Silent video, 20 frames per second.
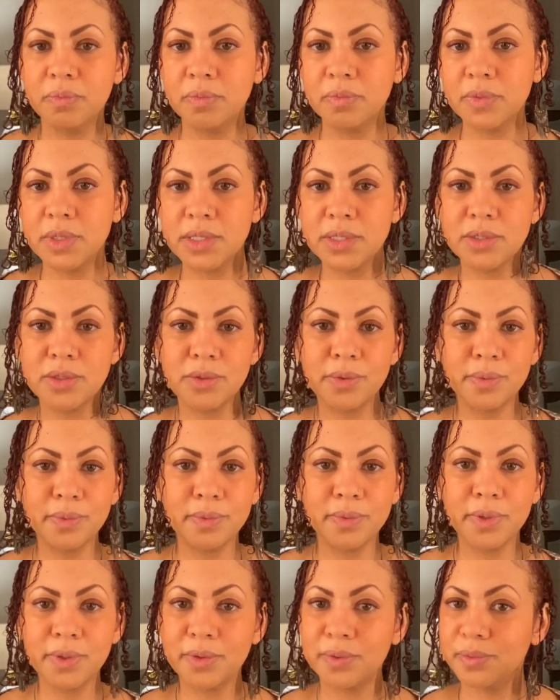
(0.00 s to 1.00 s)
Just do
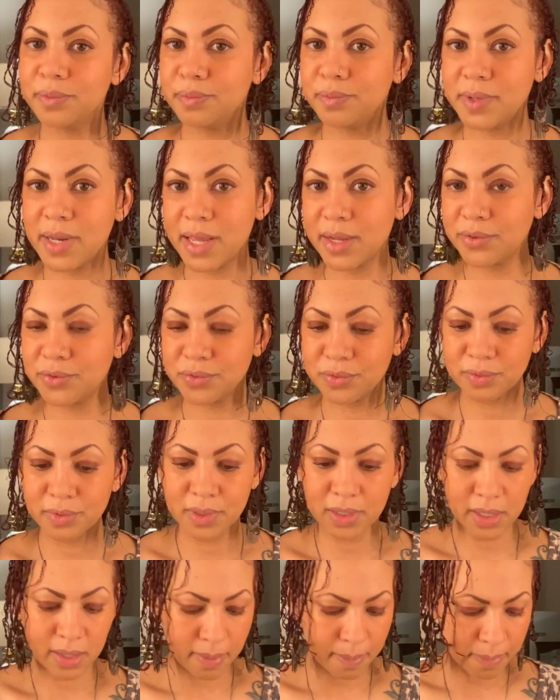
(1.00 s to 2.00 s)
a little natural
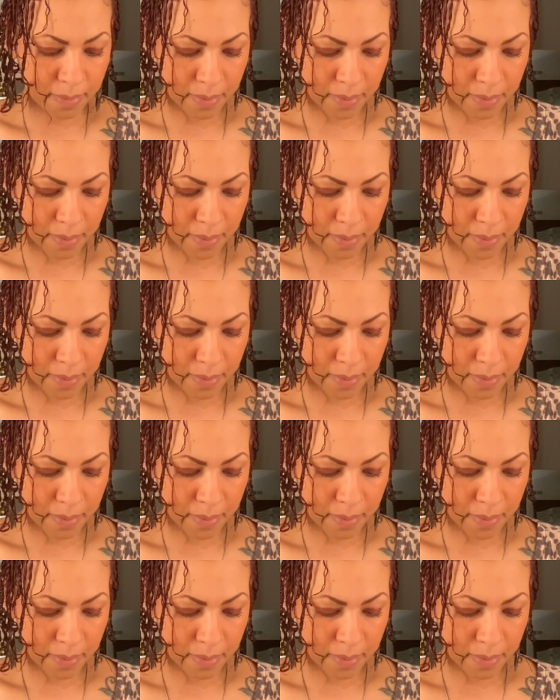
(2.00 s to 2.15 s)
lip.